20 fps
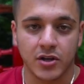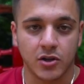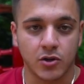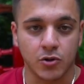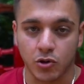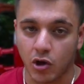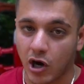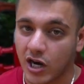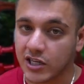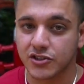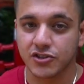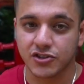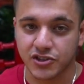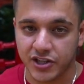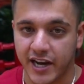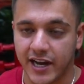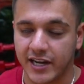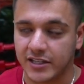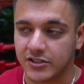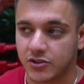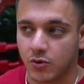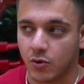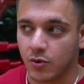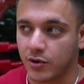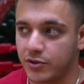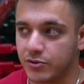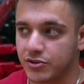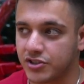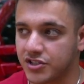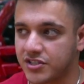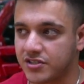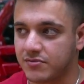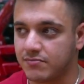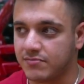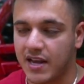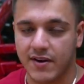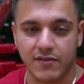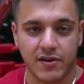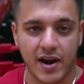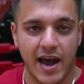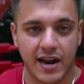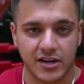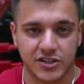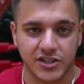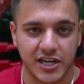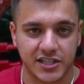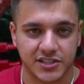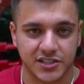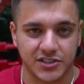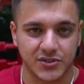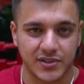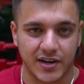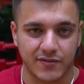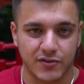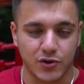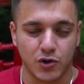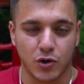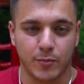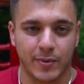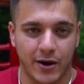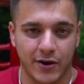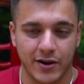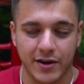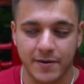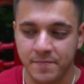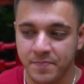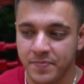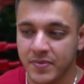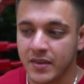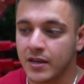you lost your chance or you just never had a chance because you never knew about it.